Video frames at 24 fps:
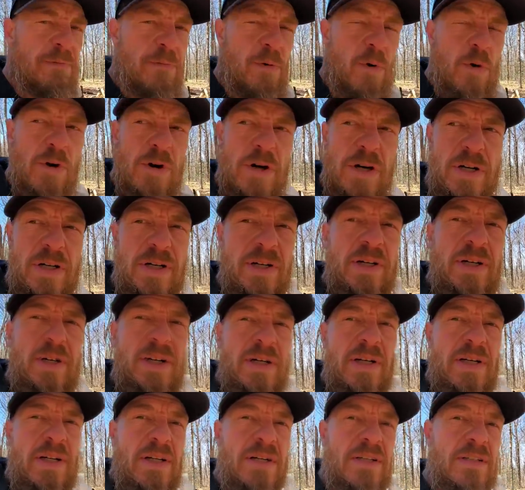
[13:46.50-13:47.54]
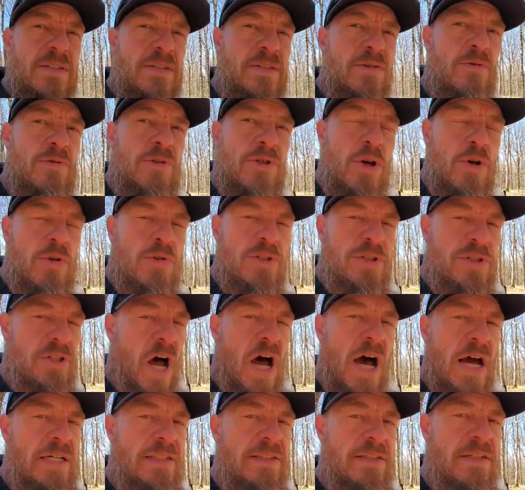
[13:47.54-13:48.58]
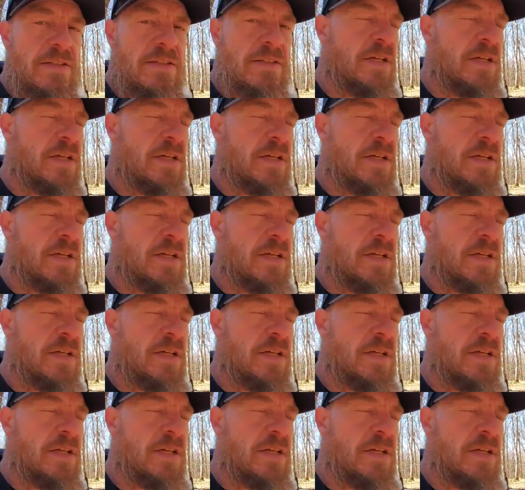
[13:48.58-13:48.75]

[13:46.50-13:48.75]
for it because there's no signs that